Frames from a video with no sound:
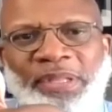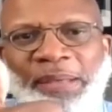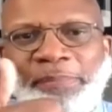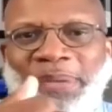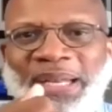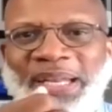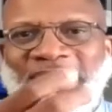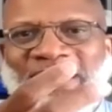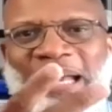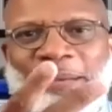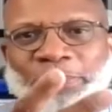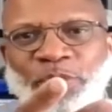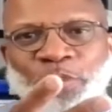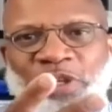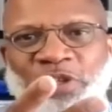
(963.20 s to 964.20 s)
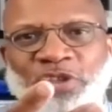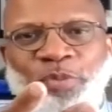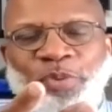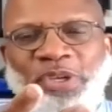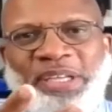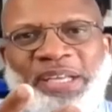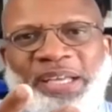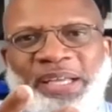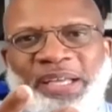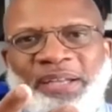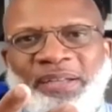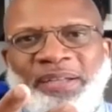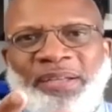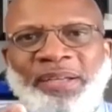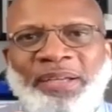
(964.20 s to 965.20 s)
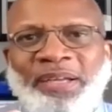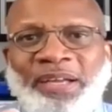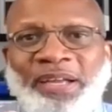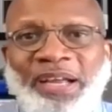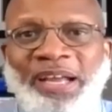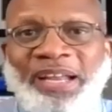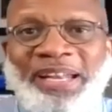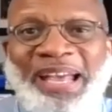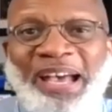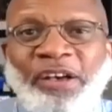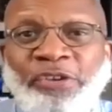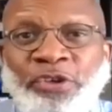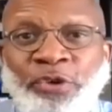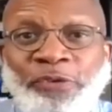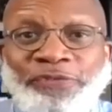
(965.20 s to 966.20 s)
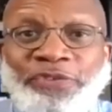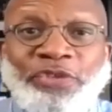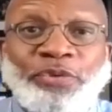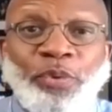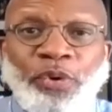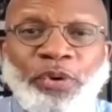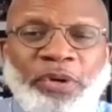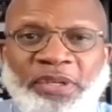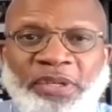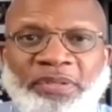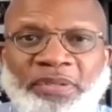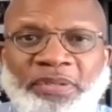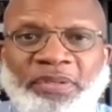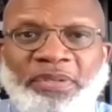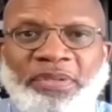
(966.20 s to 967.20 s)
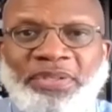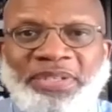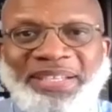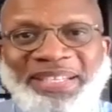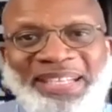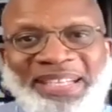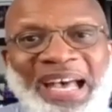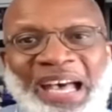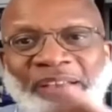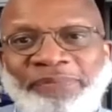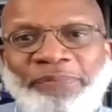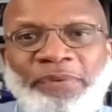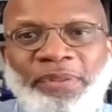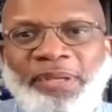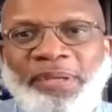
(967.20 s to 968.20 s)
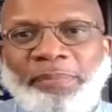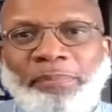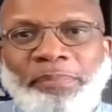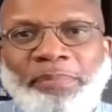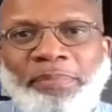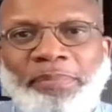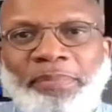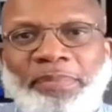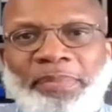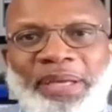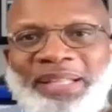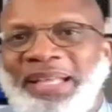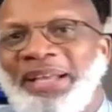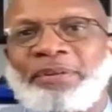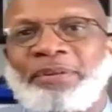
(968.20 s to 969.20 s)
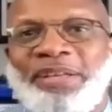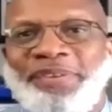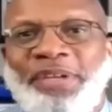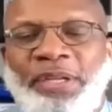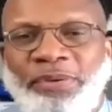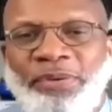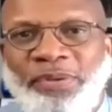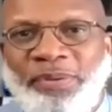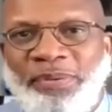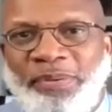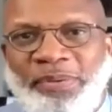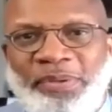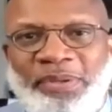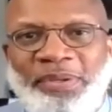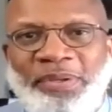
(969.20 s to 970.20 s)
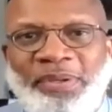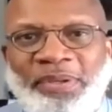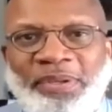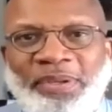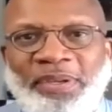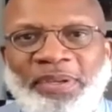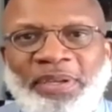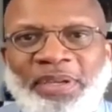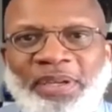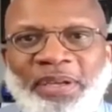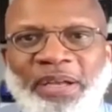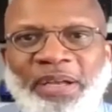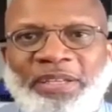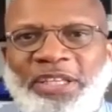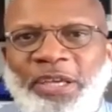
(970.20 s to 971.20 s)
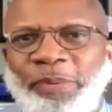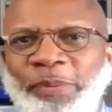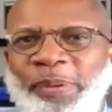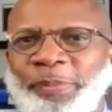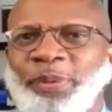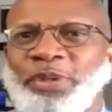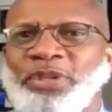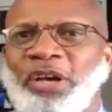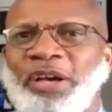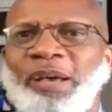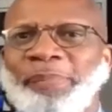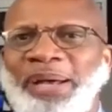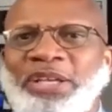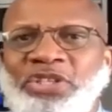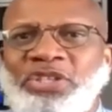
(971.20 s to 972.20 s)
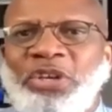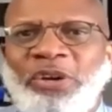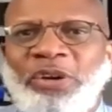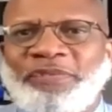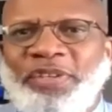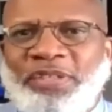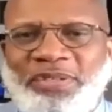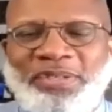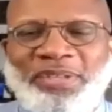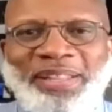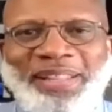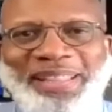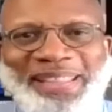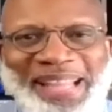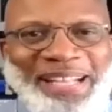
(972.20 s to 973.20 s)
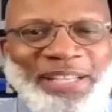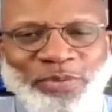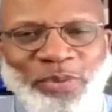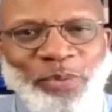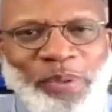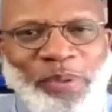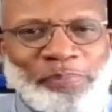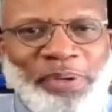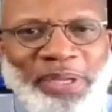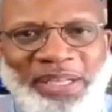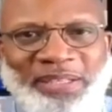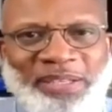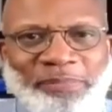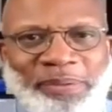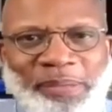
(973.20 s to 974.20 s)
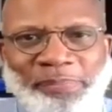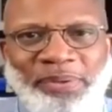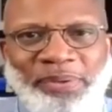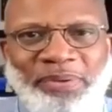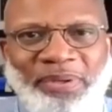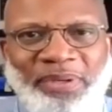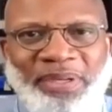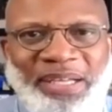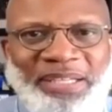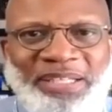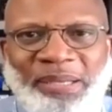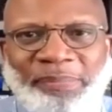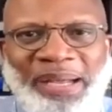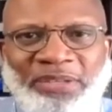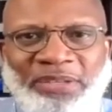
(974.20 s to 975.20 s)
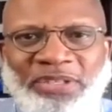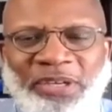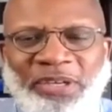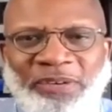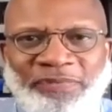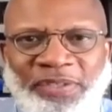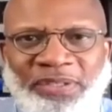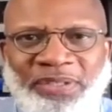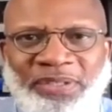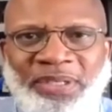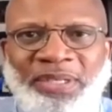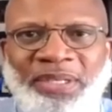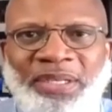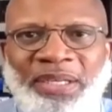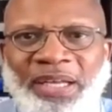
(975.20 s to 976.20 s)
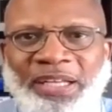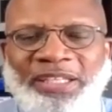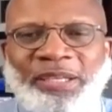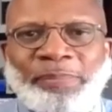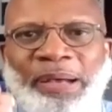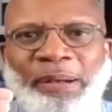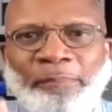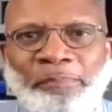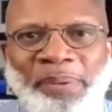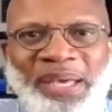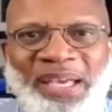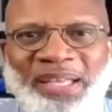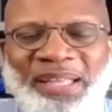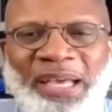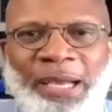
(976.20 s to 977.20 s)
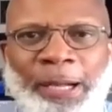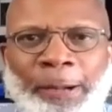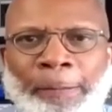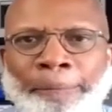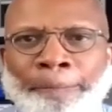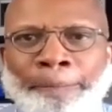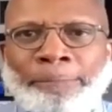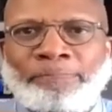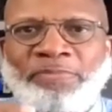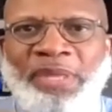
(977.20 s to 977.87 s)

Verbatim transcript: that many times wish you were dead, and now you've sworn to die for them, and they don't even know you. And so when people talk about service, that's what we put into people it's about service. Yeah. It's about being there.